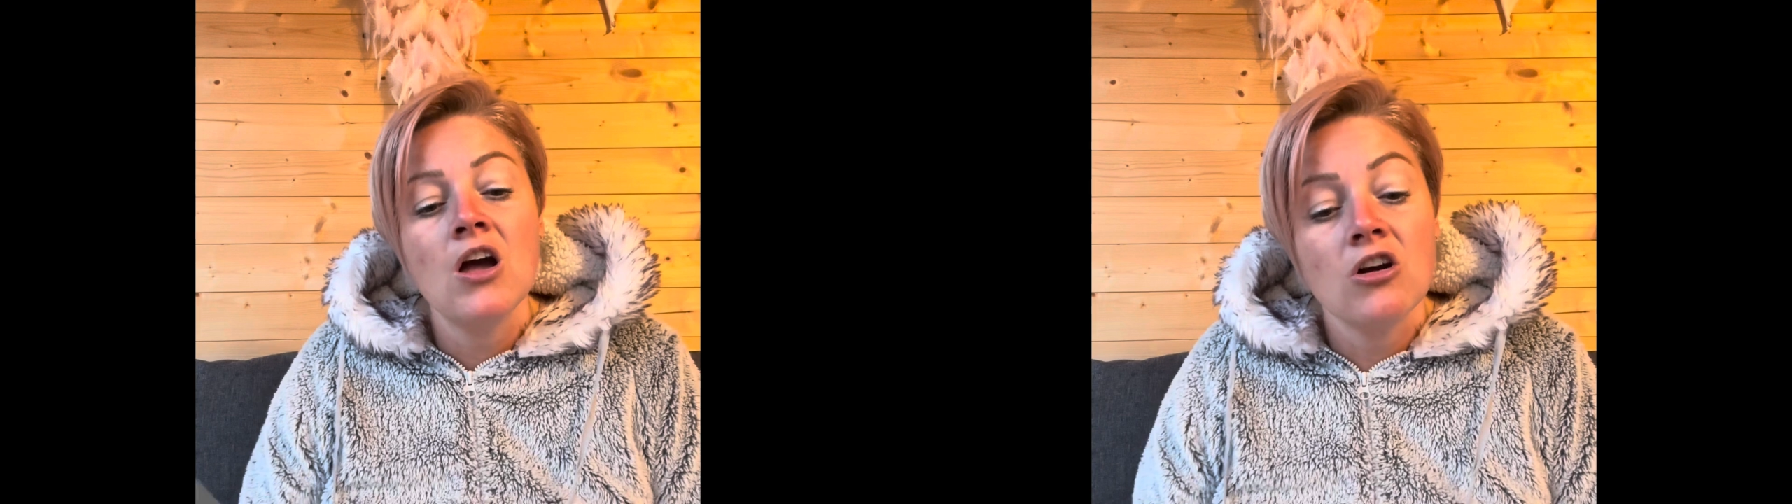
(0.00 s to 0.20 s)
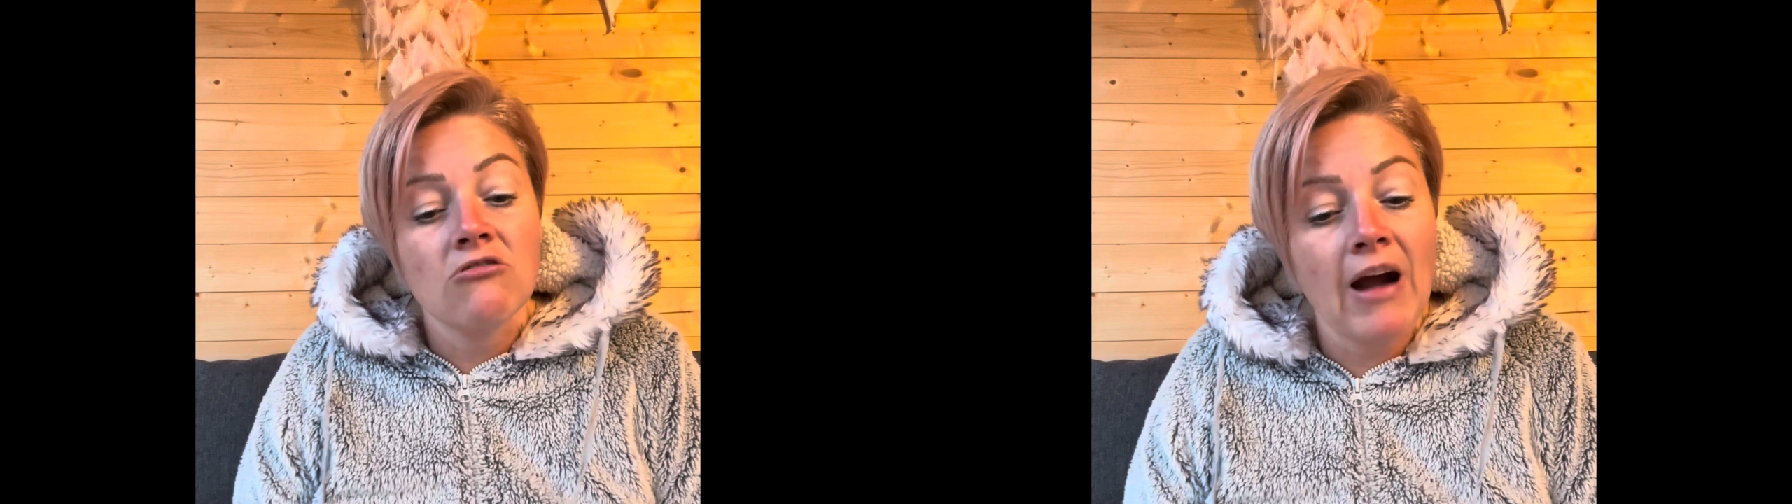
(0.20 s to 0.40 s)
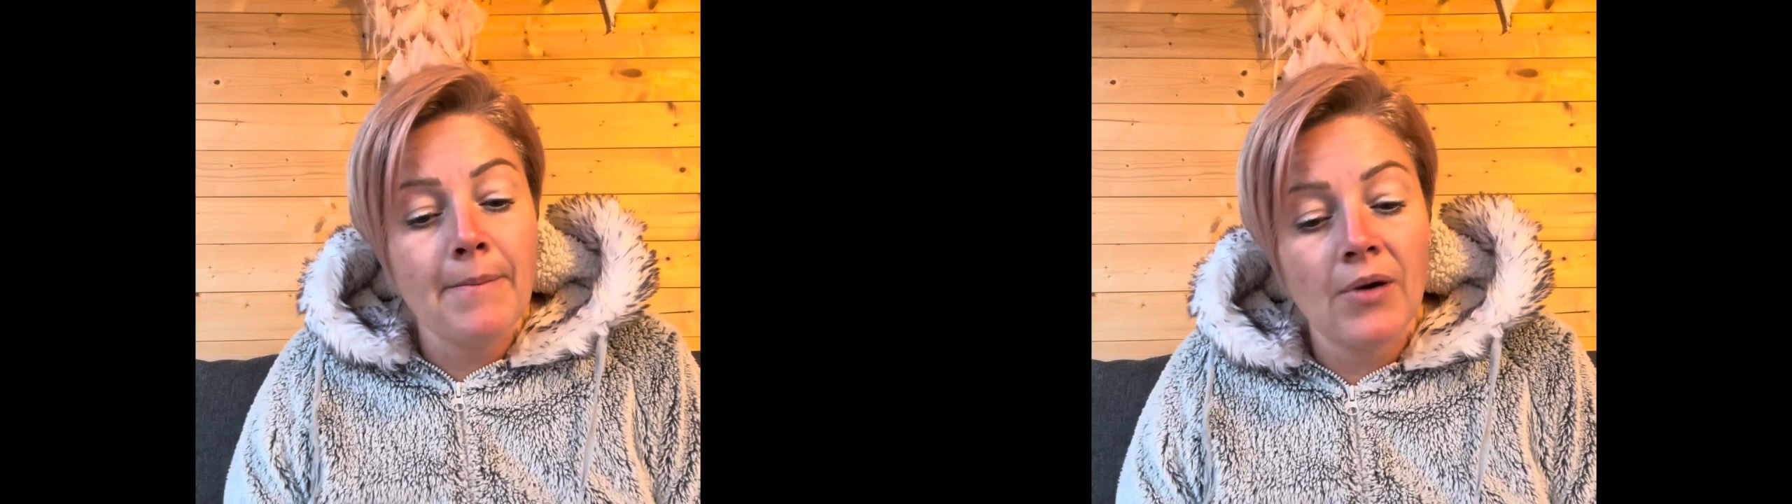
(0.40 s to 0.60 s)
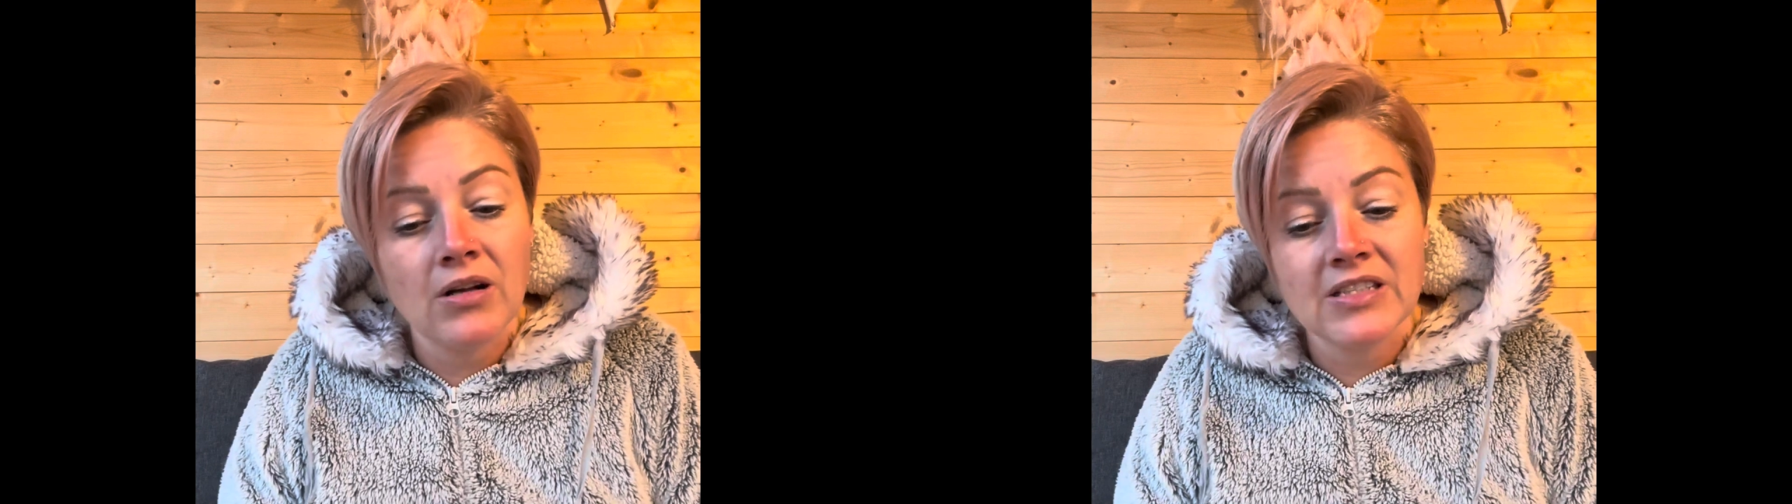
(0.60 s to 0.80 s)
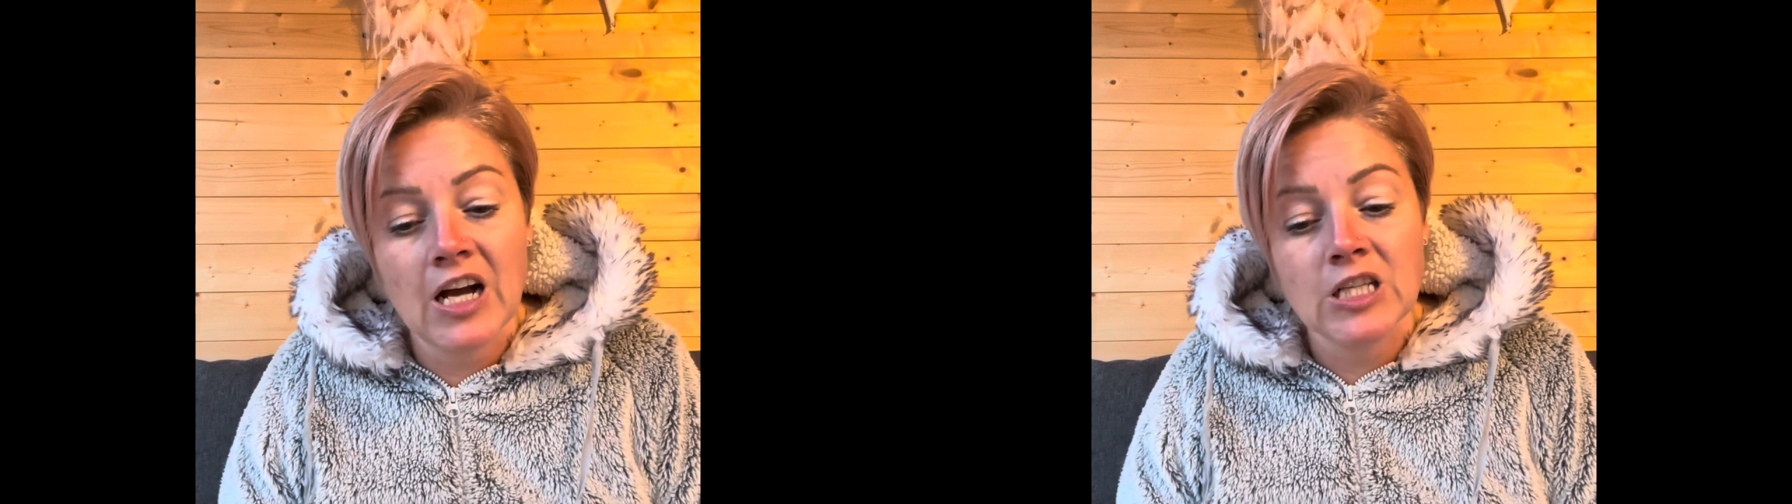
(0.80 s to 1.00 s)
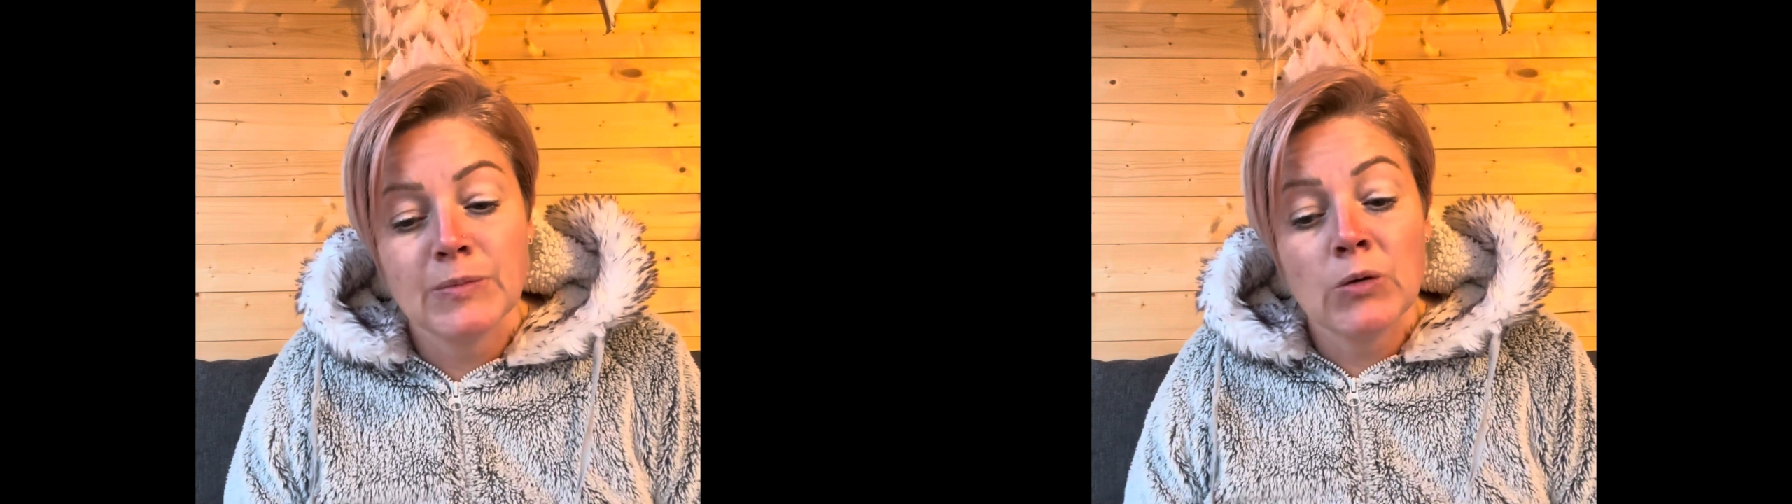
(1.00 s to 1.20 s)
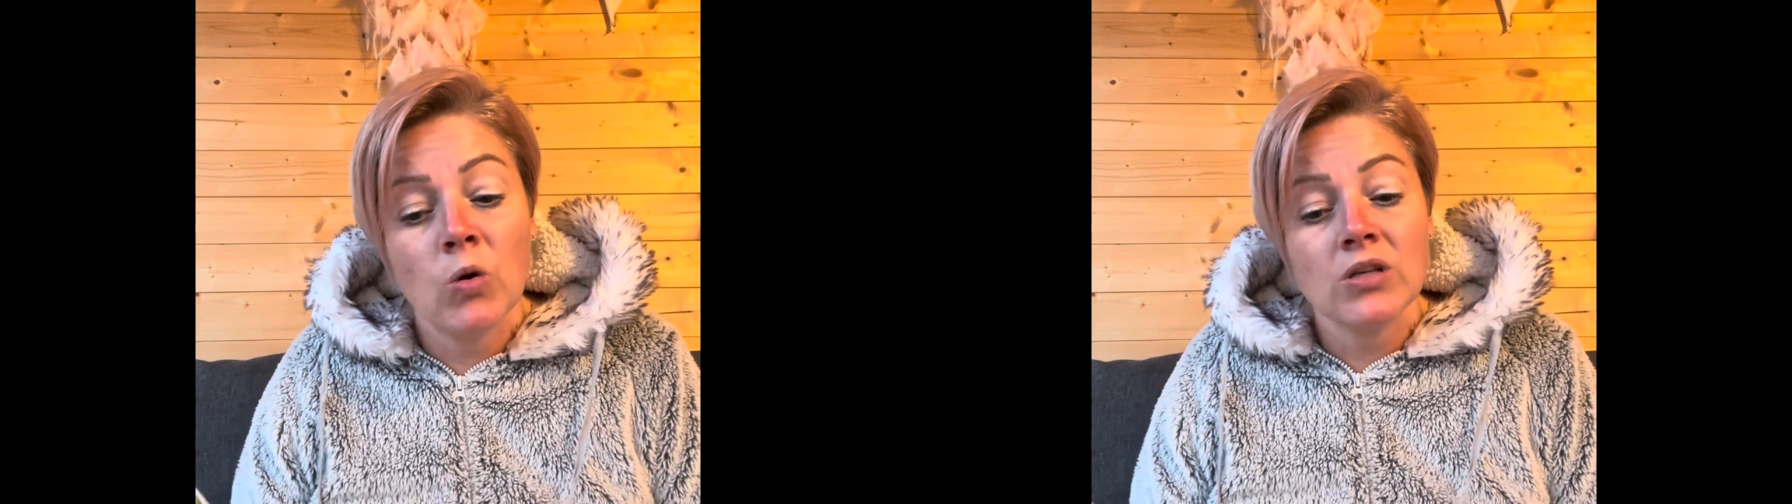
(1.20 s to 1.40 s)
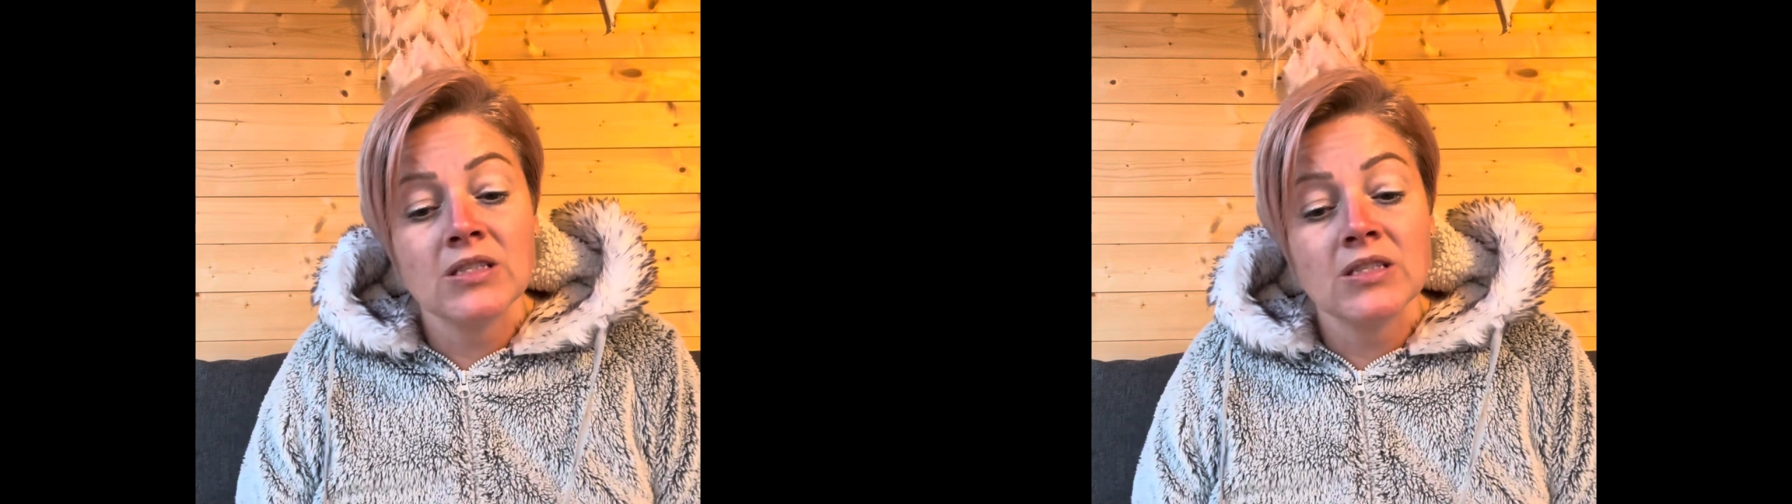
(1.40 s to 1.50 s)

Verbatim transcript: Grandma tells me what